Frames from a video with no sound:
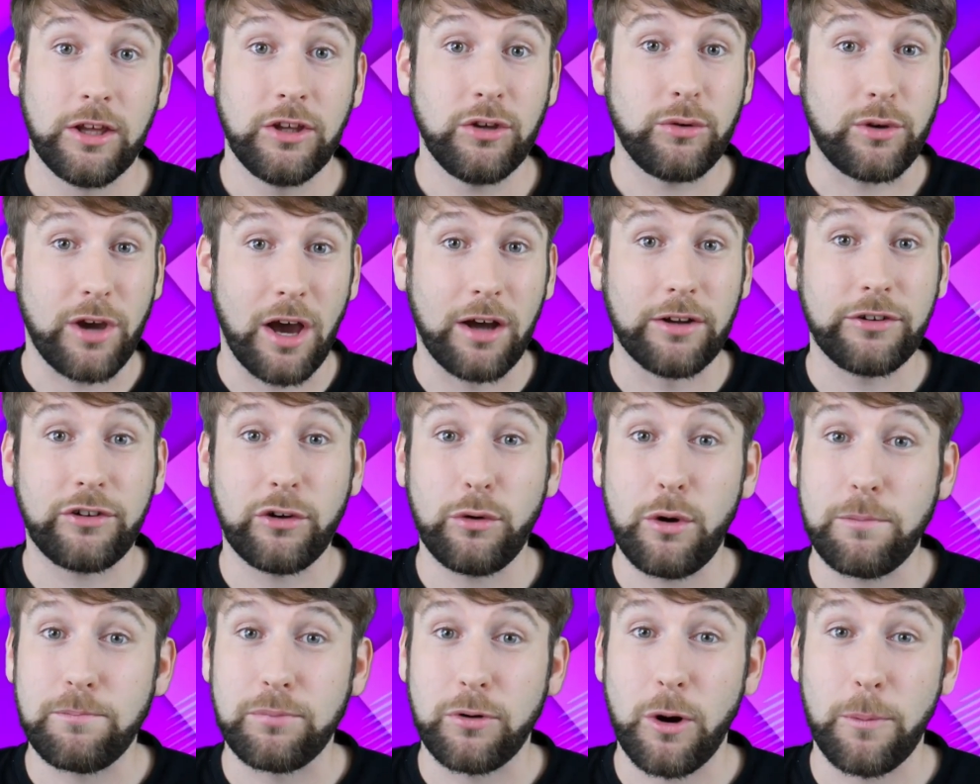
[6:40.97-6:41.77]
You can't
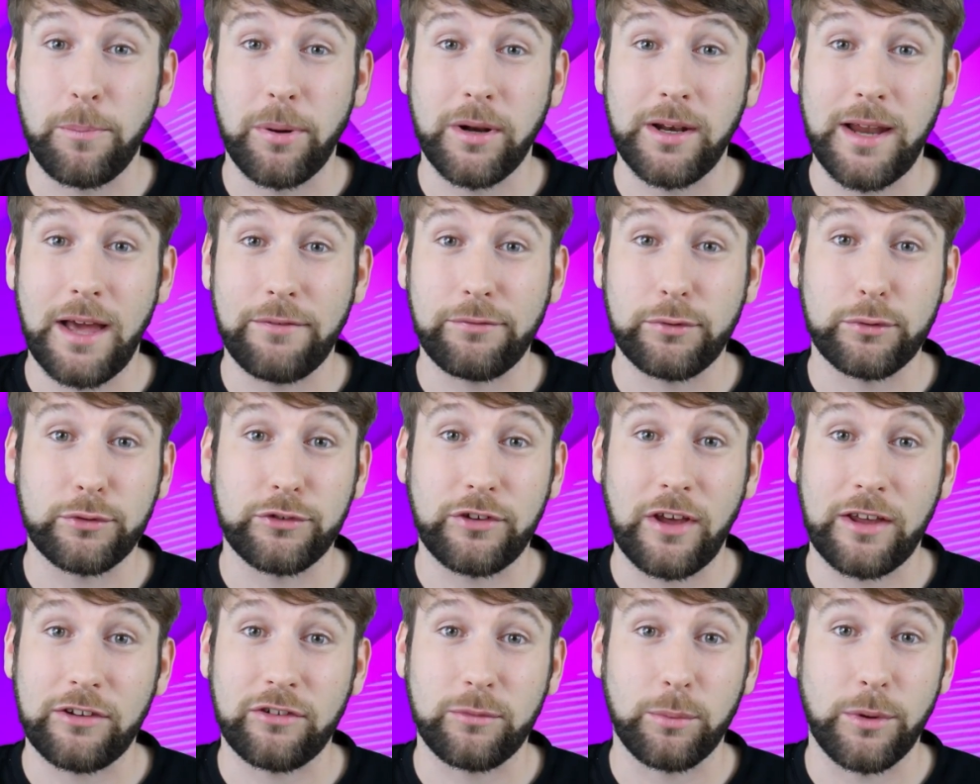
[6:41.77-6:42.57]
do a proper level
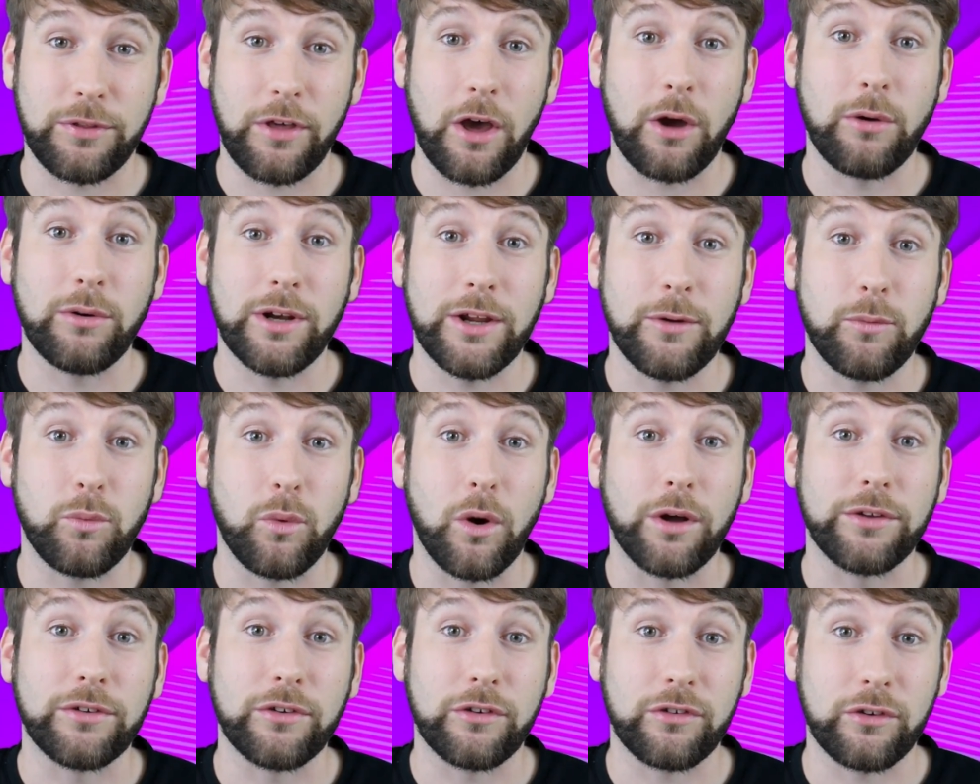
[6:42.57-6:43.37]
test with only
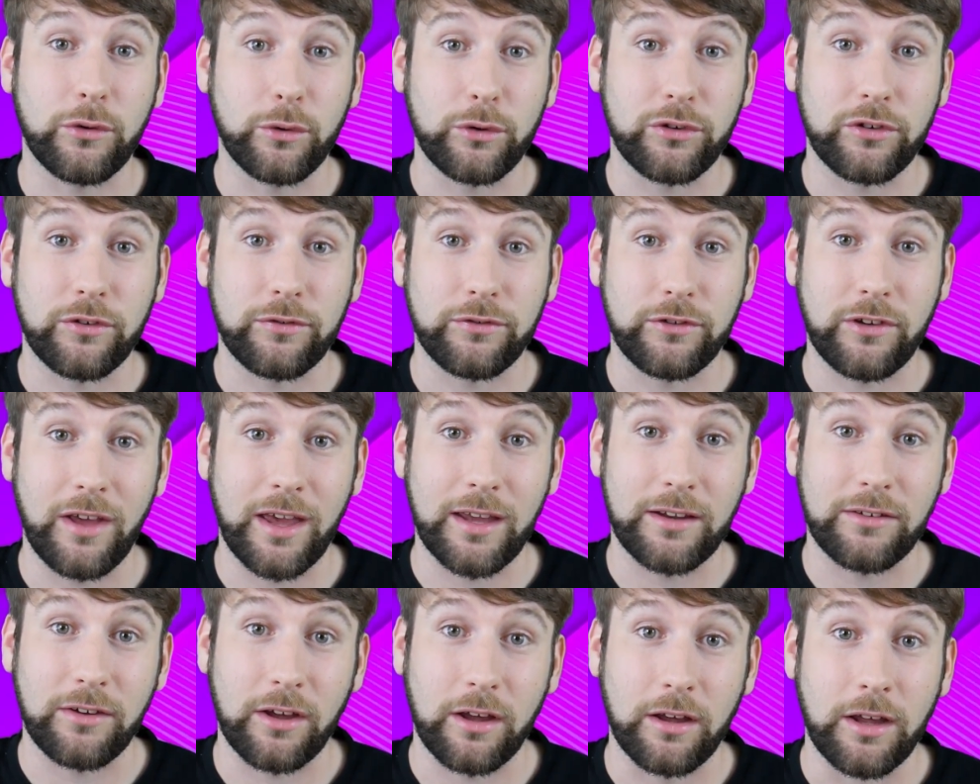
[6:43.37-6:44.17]
one source of
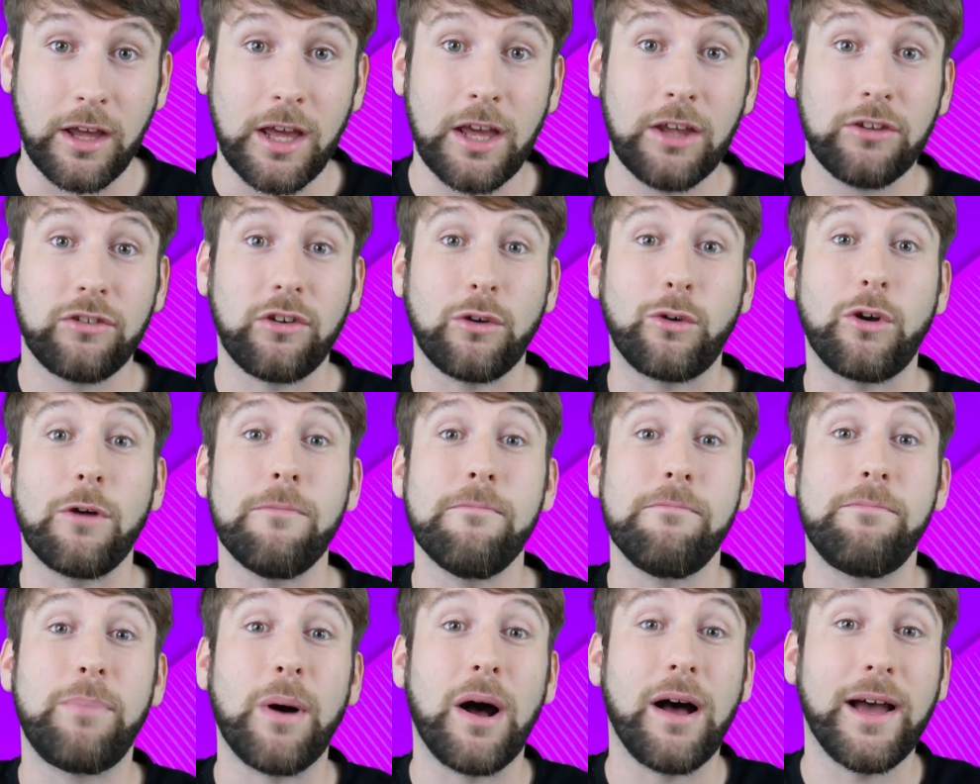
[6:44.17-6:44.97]
data, so
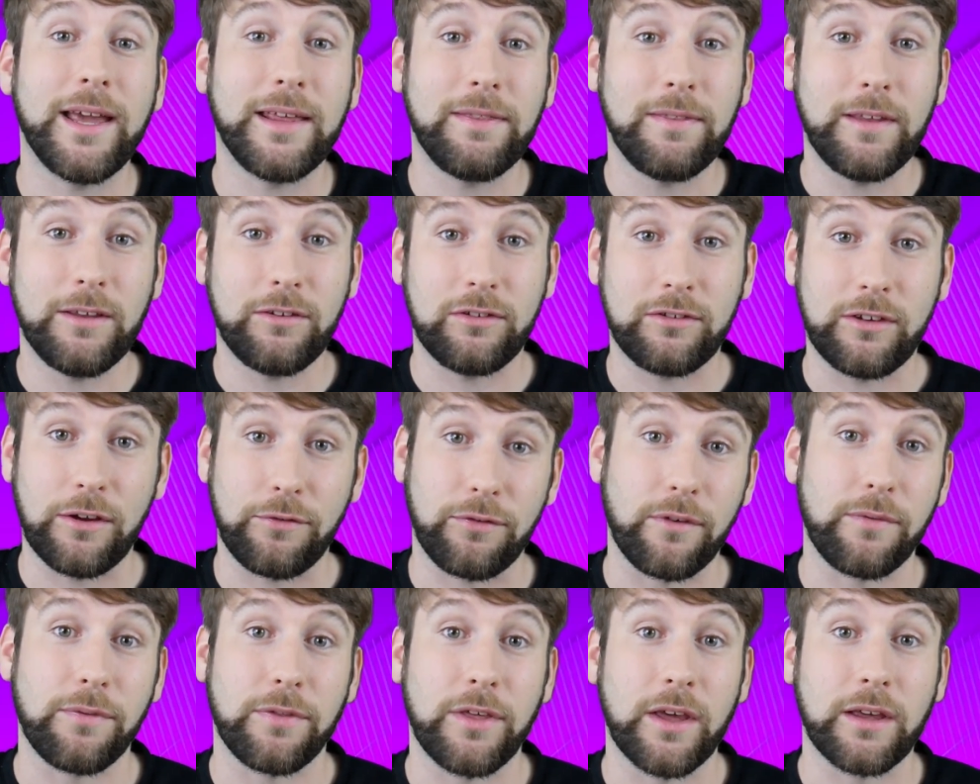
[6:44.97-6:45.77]
combine these
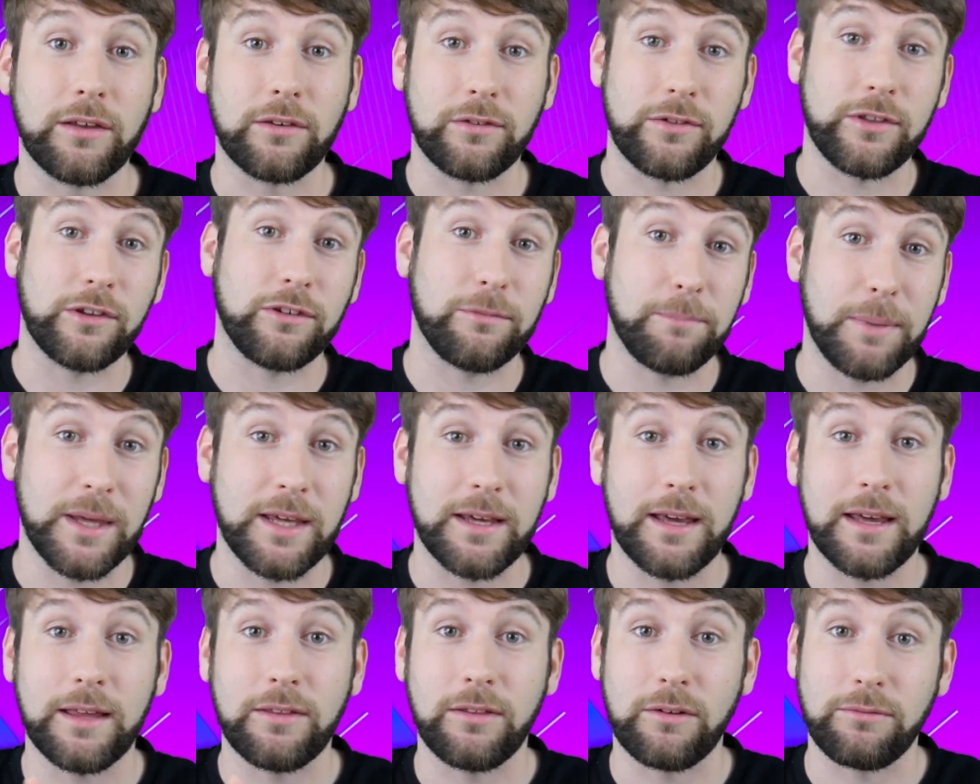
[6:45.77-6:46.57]
different things: the
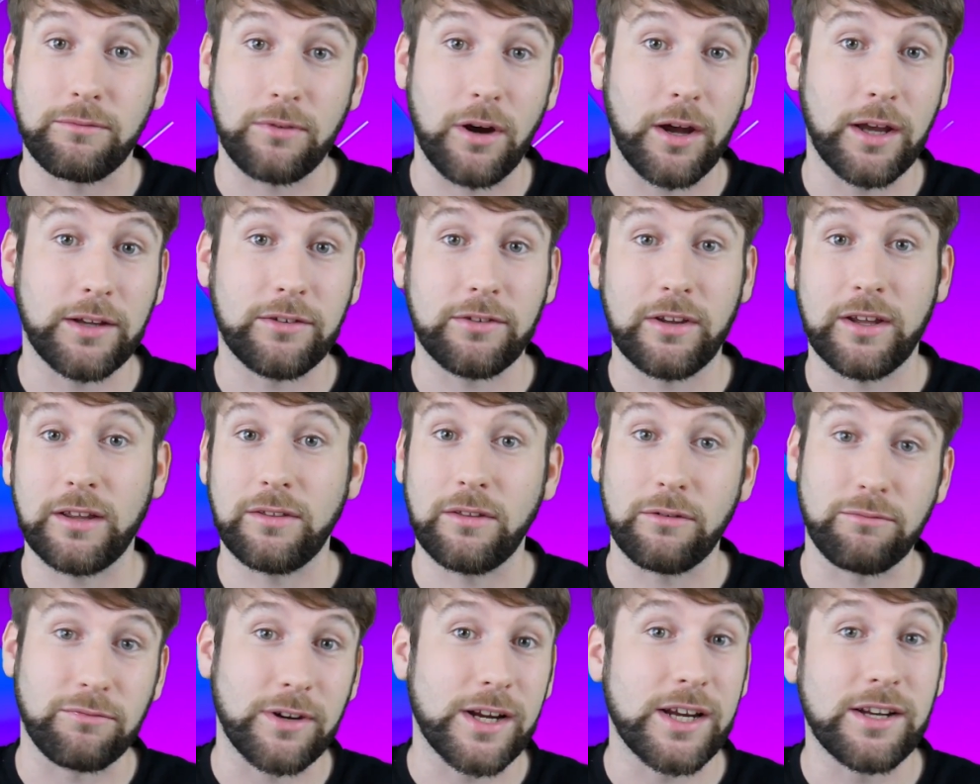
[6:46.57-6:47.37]
speaking, the
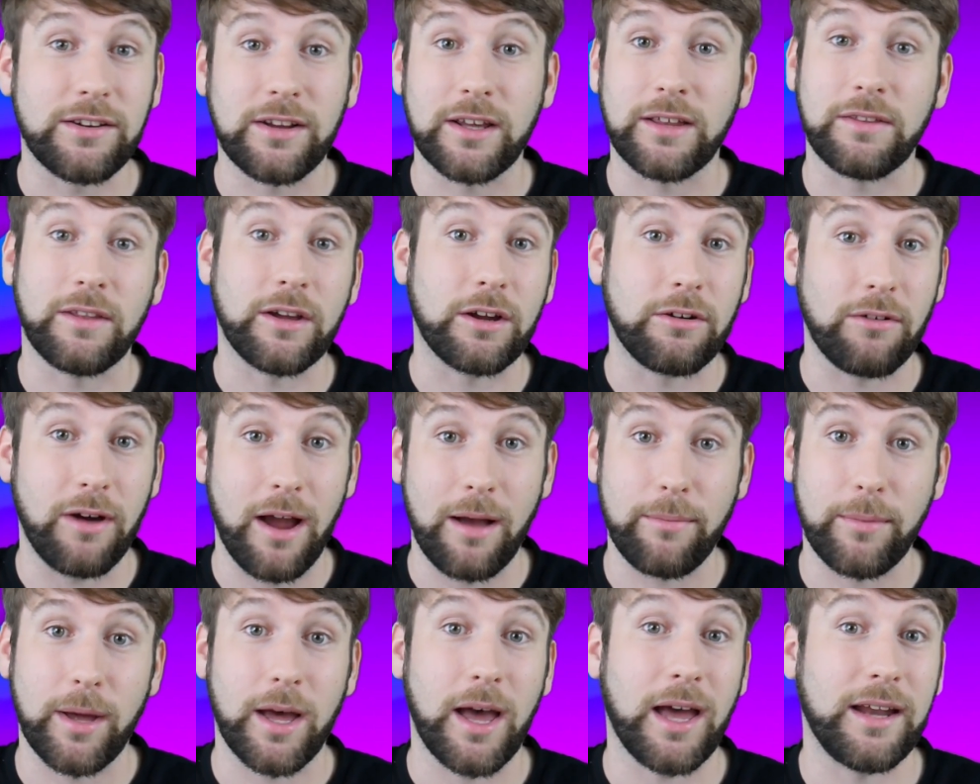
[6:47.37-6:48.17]
writing, the reading, the
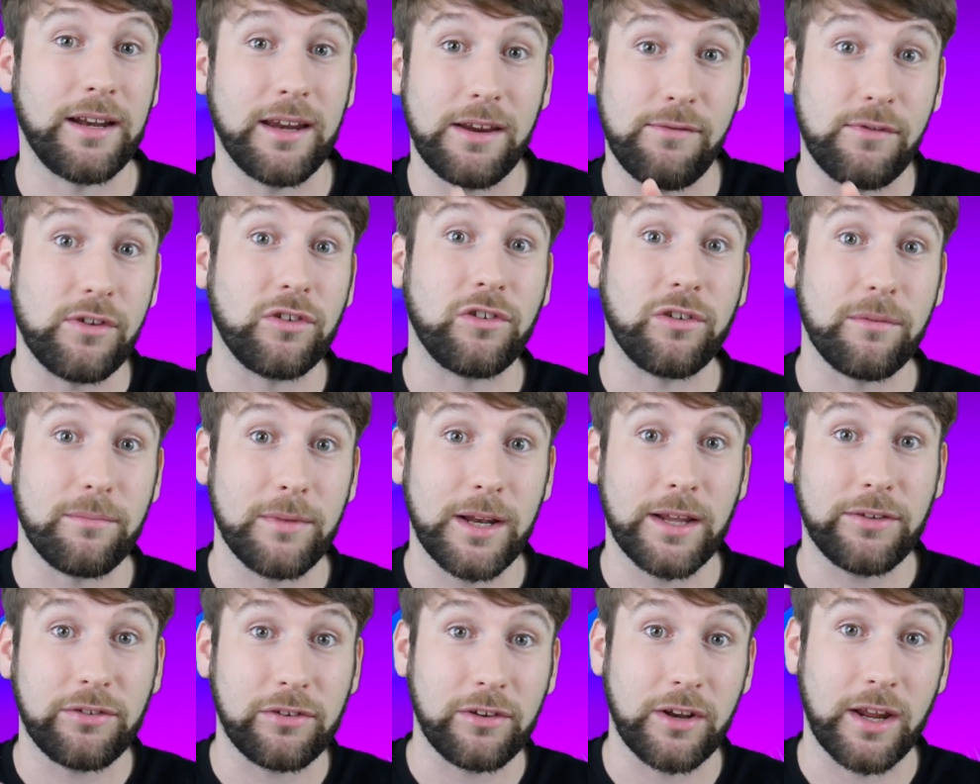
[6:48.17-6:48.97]
grammar, and even
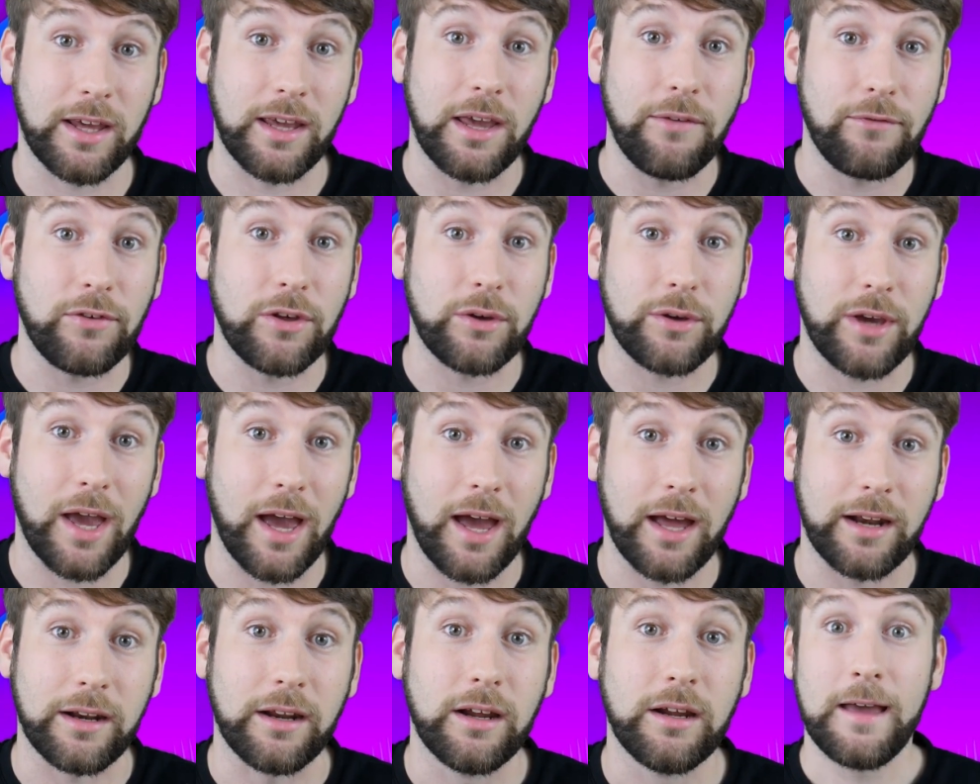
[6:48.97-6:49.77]
some listening if you
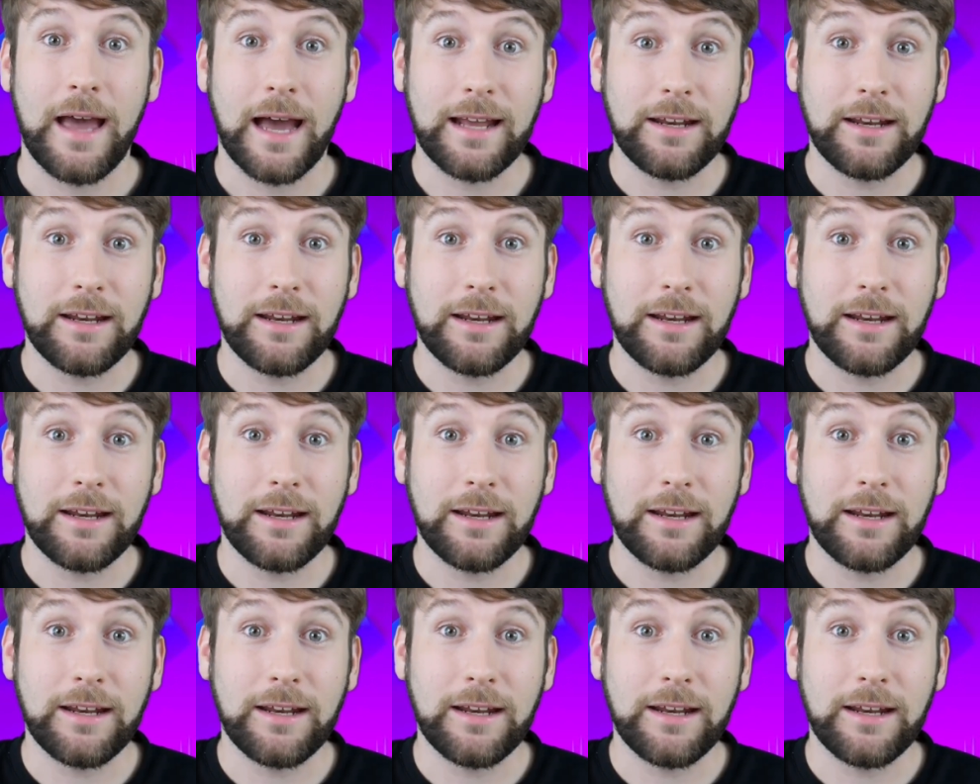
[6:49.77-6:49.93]
can.